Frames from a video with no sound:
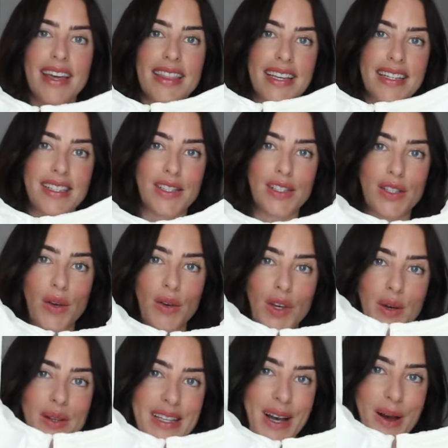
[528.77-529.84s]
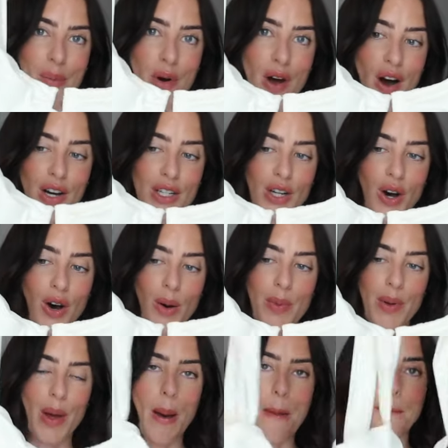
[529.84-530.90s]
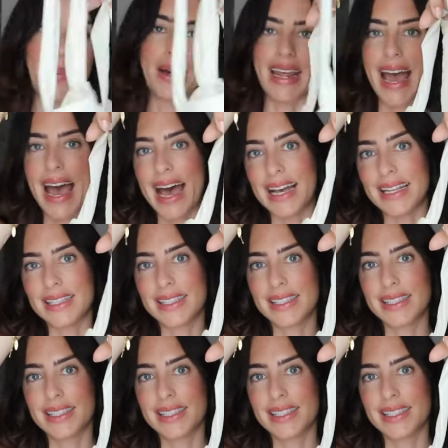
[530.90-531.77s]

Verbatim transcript: This is so cute. It's like a bra top, but it has